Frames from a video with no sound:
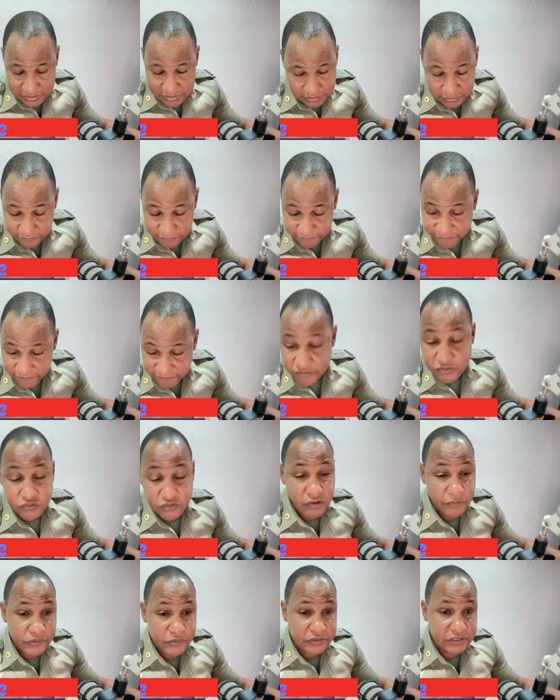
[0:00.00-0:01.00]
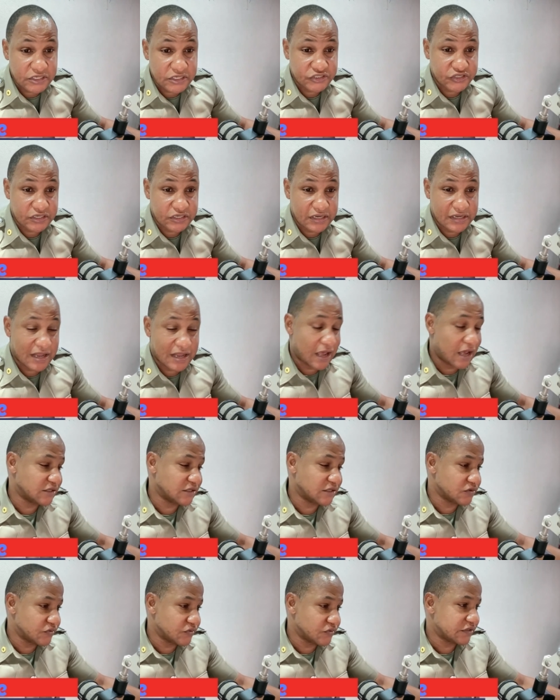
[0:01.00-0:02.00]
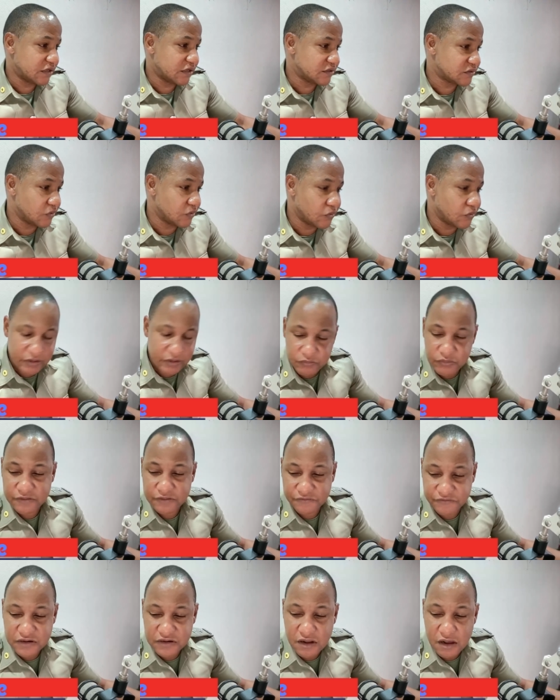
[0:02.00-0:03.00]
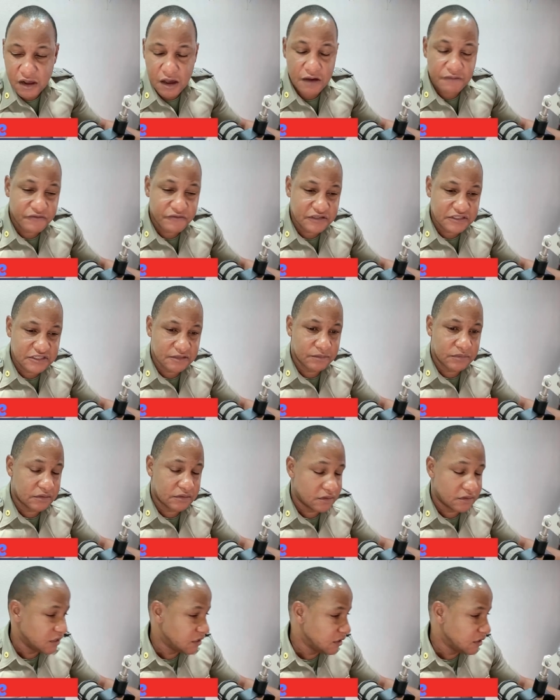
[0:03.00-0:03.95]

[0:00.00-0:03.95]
very good reputation, and as a result, okay, we'll feel comfortable